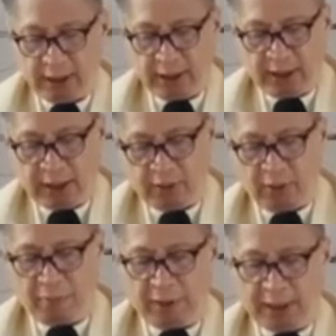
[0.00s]
than
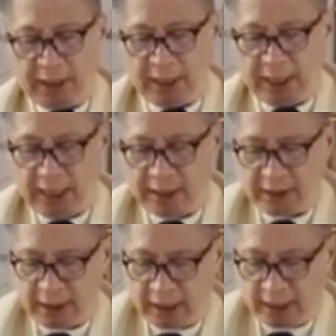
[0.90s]
over the
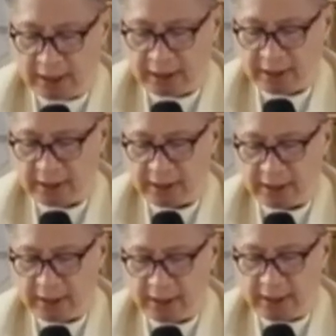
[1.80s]
99
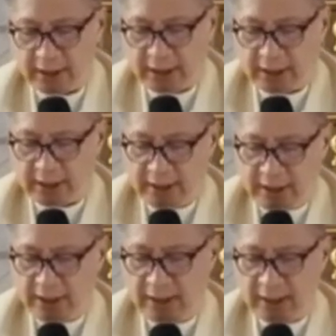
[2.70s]
that
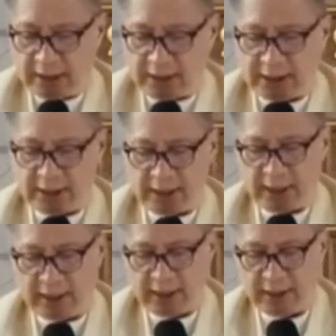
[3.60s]
did not stray.